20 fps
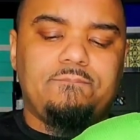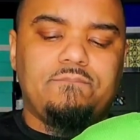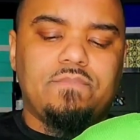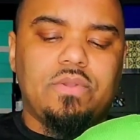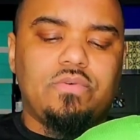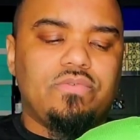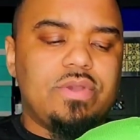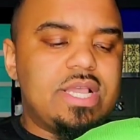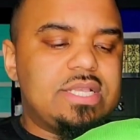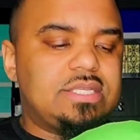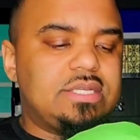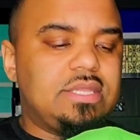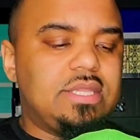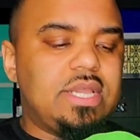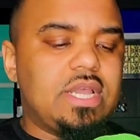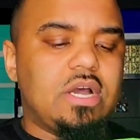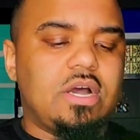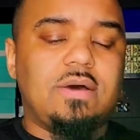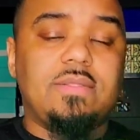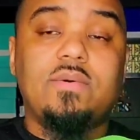recently
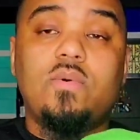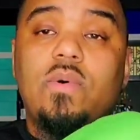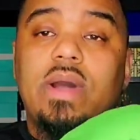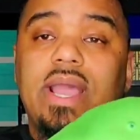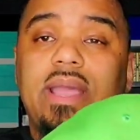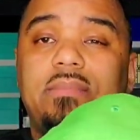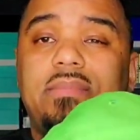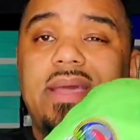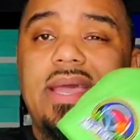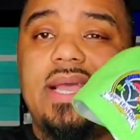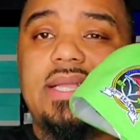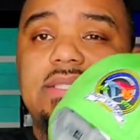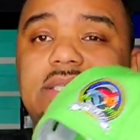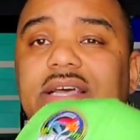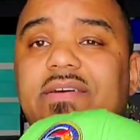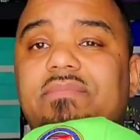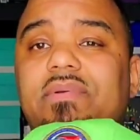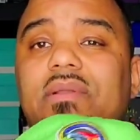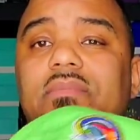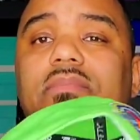all the white bands
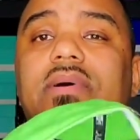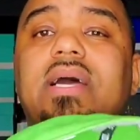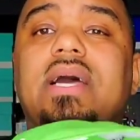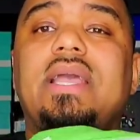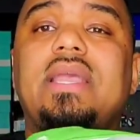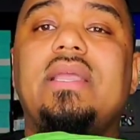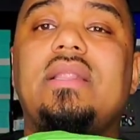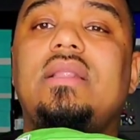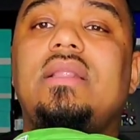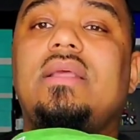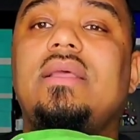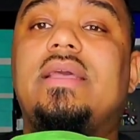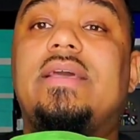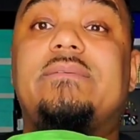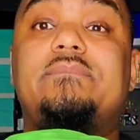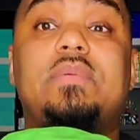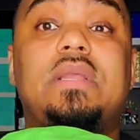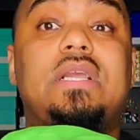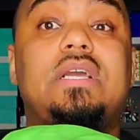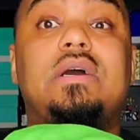I've been buying
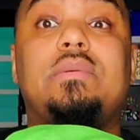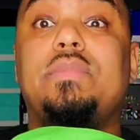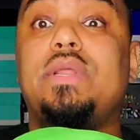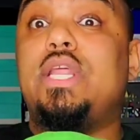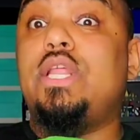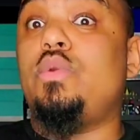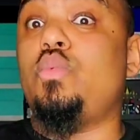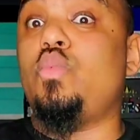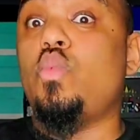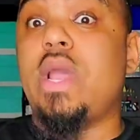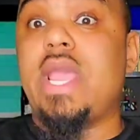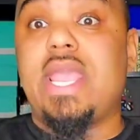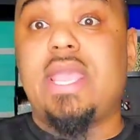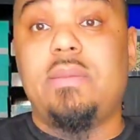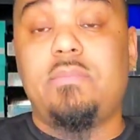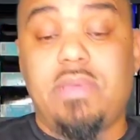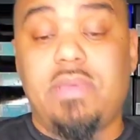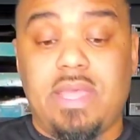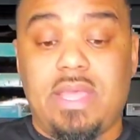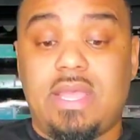have been coming in way
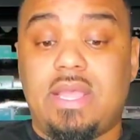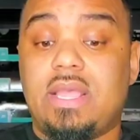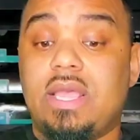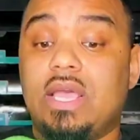big.